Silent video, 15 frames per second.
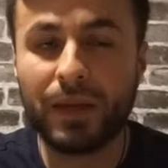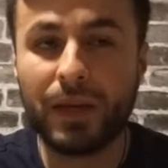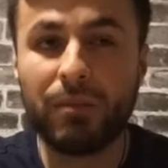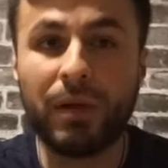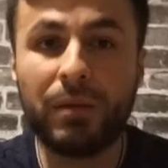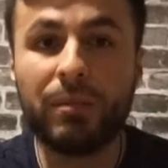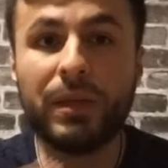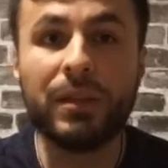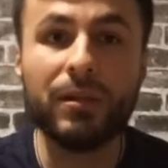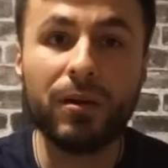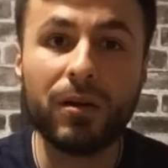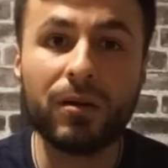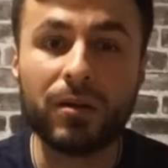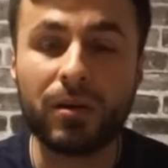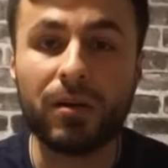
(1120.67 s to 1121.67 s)
be
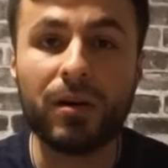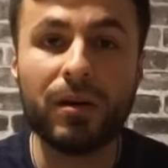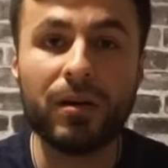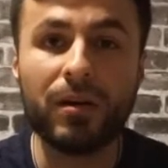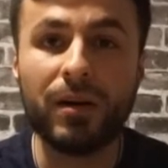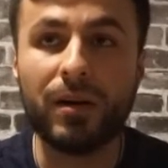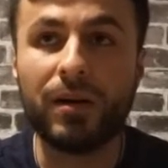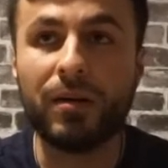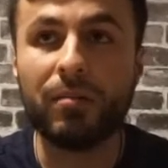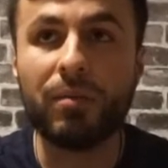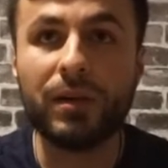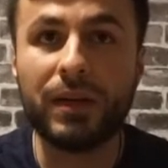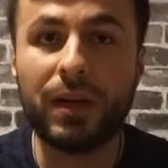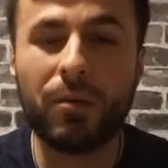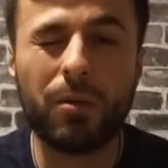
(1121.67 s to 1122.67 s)
longer,
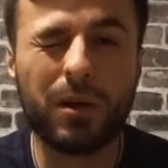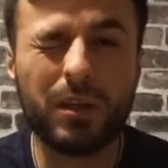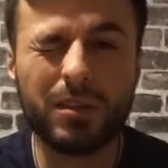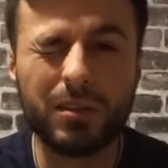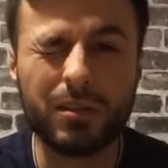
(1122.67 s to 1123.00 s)
but not wanting